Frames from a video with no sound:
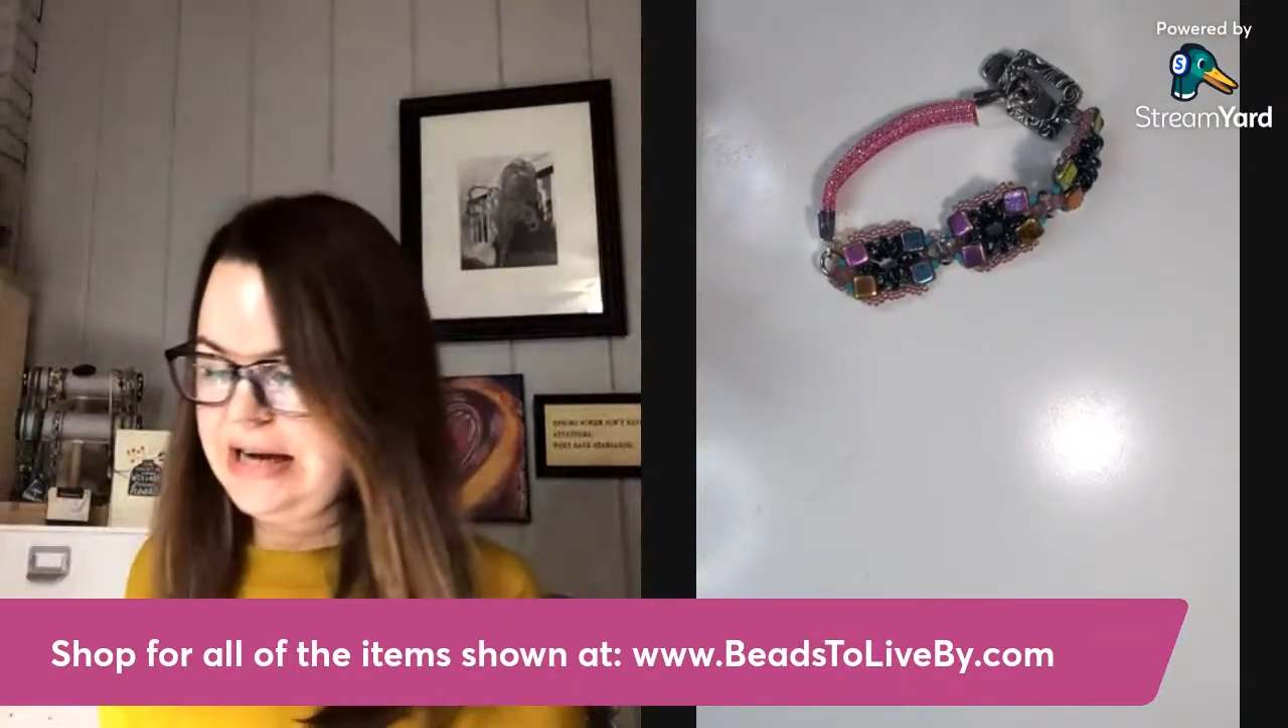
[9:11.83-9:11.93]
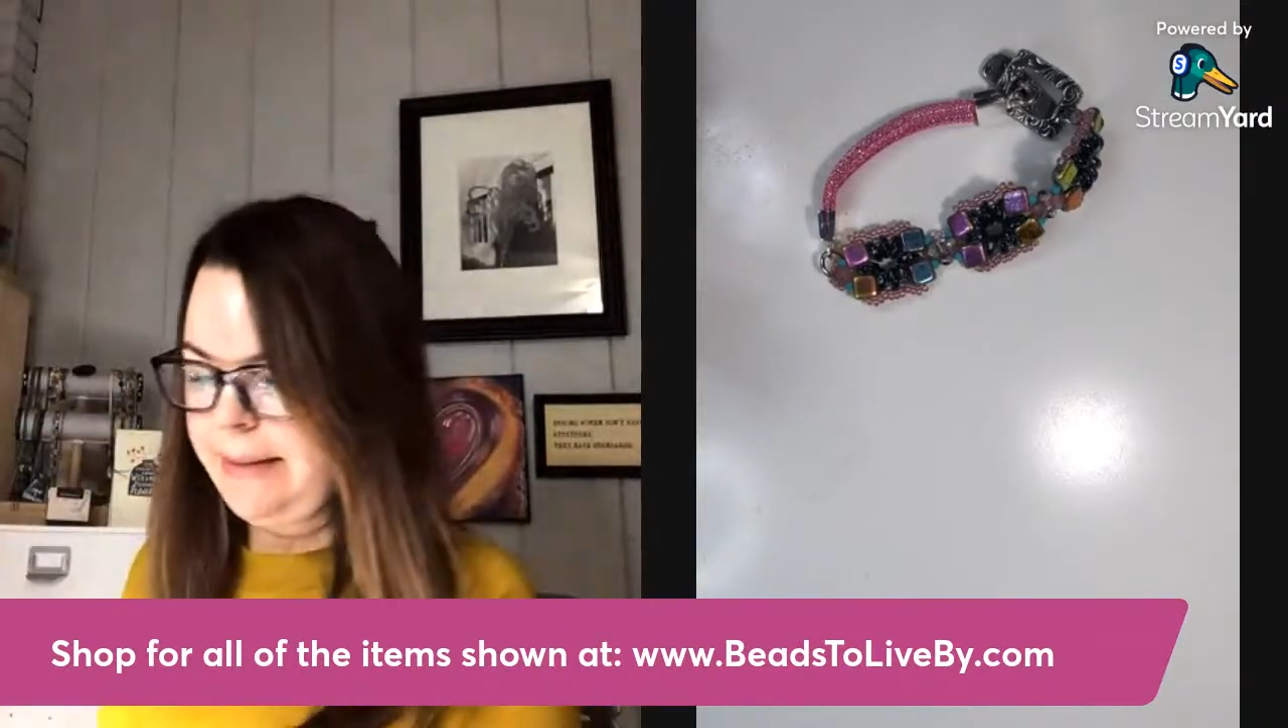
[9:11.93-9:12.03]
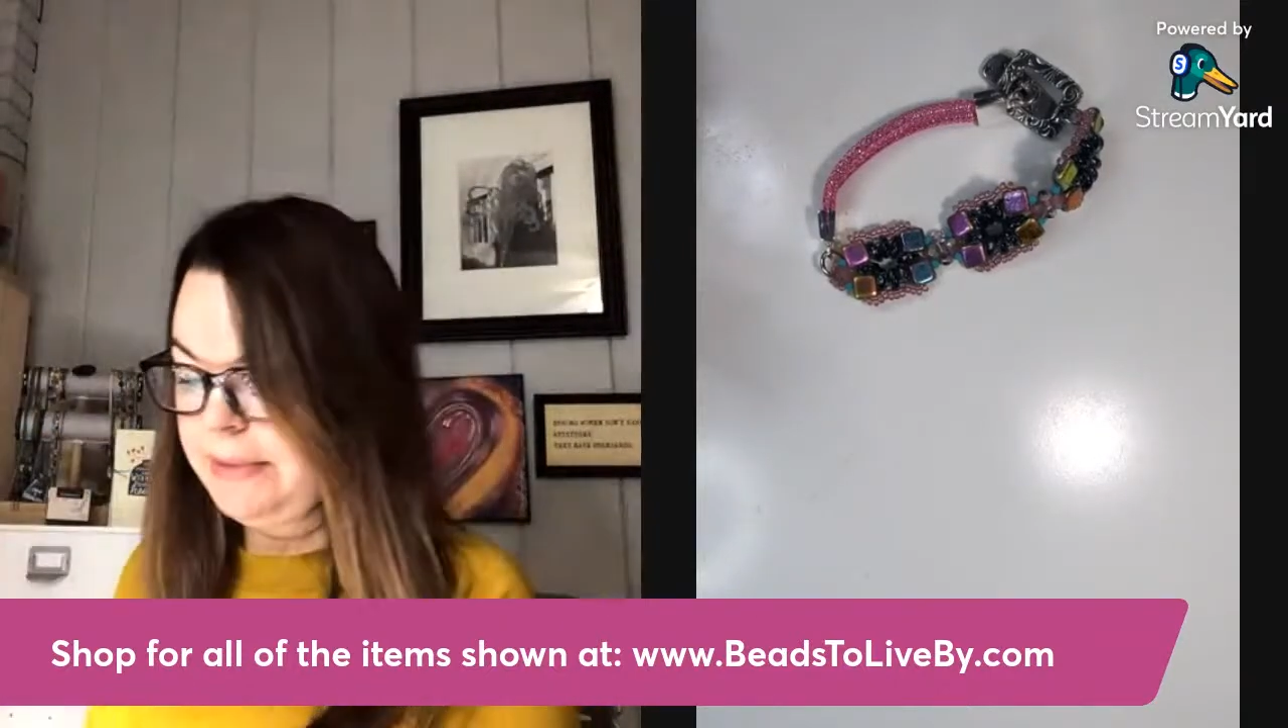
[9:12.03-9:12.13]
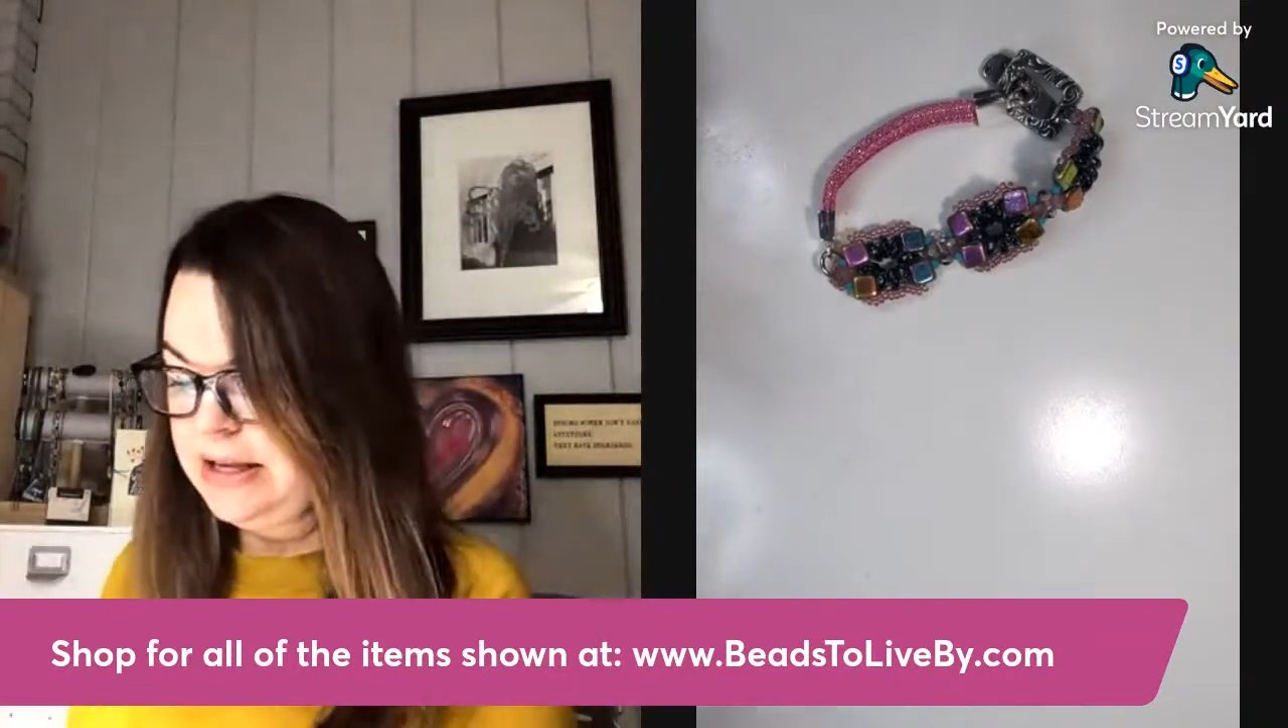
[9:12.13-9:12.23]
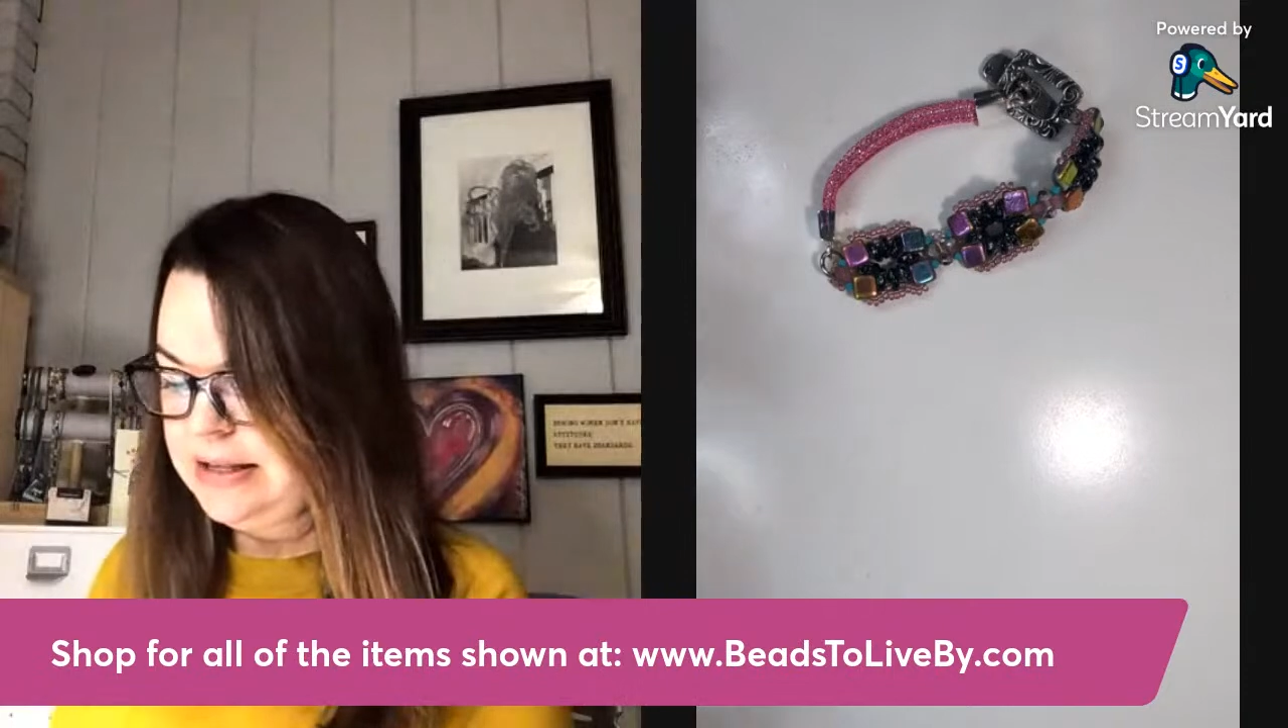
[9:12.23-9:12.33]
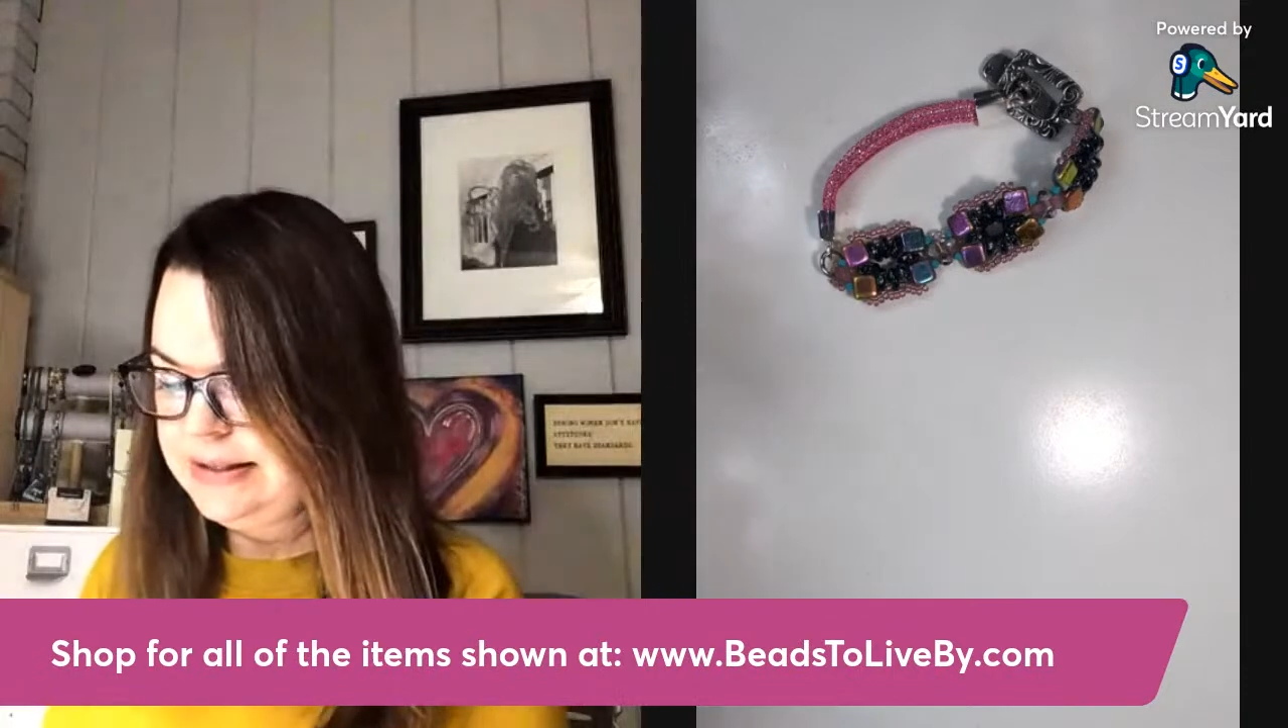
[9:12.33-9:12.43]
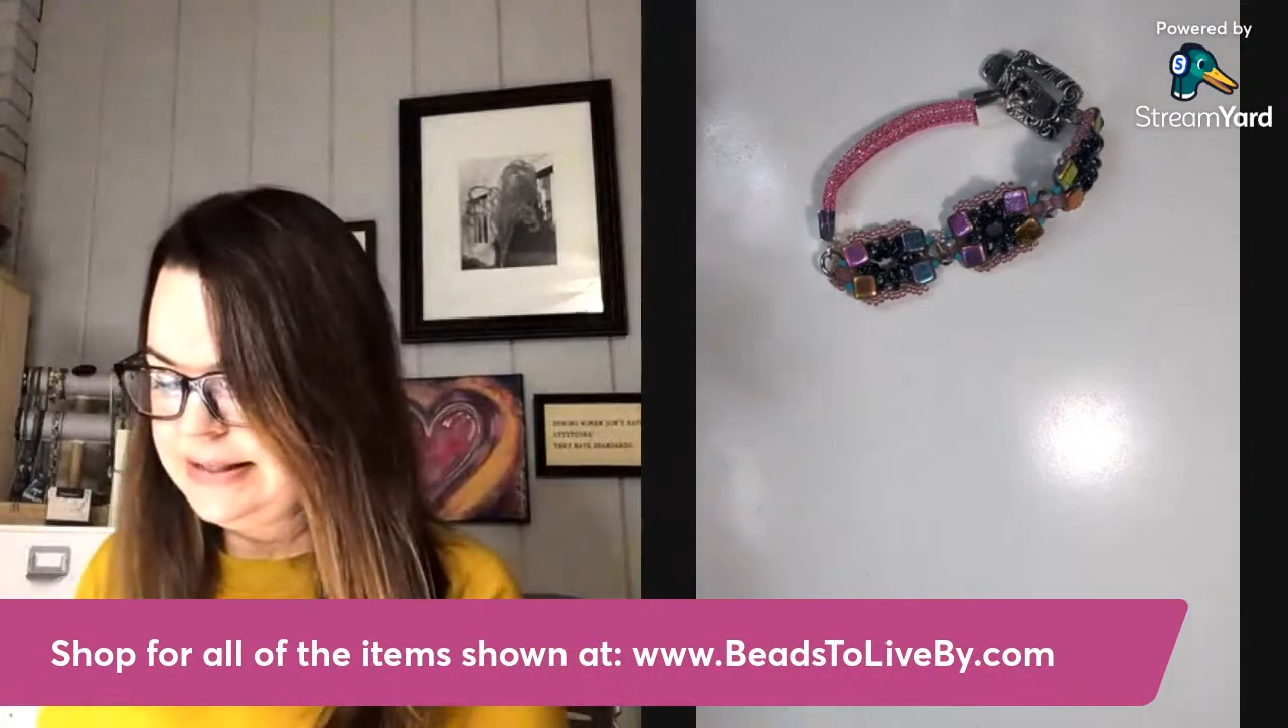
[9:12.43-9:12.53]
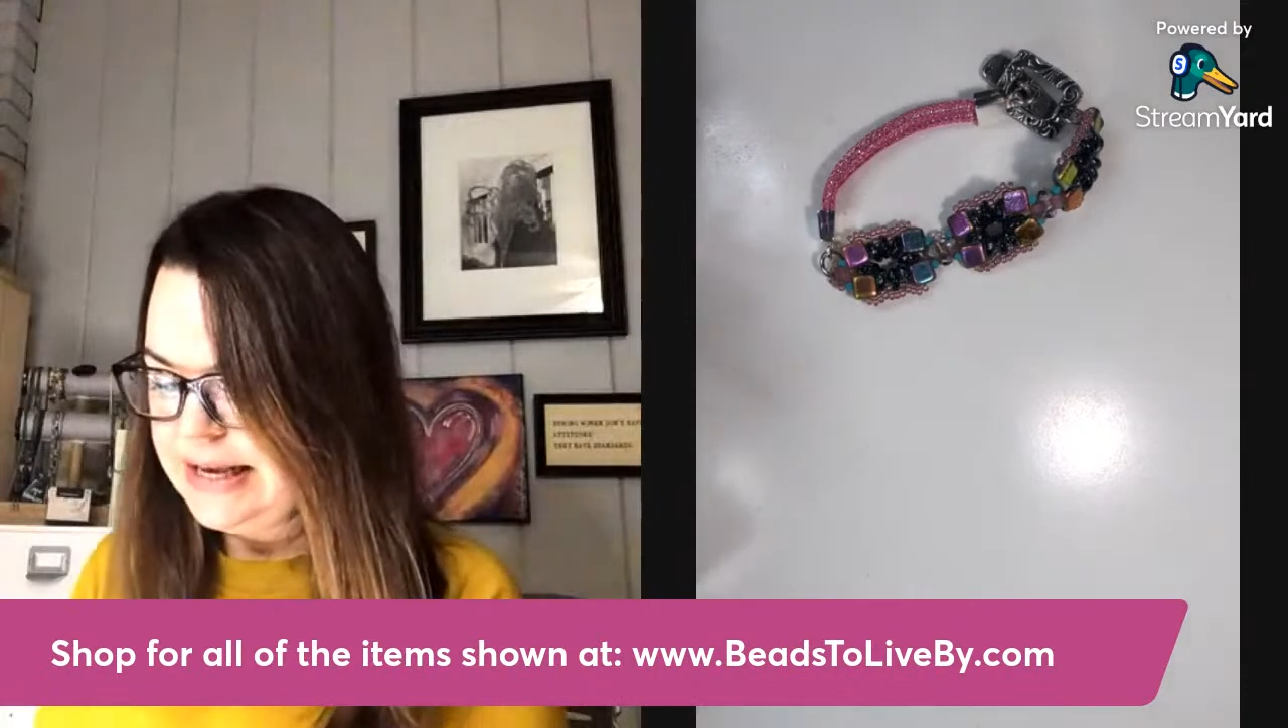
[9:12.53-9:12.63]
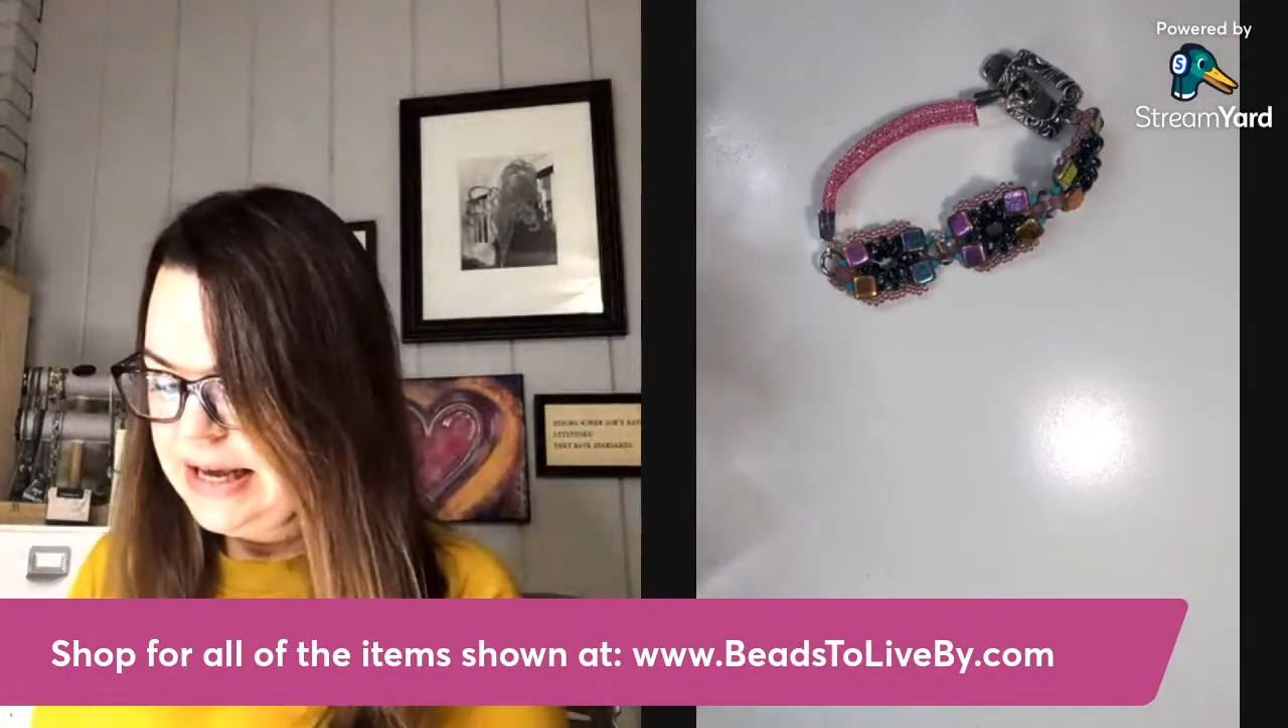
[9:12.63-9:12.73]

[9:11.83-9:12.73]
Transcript: happens.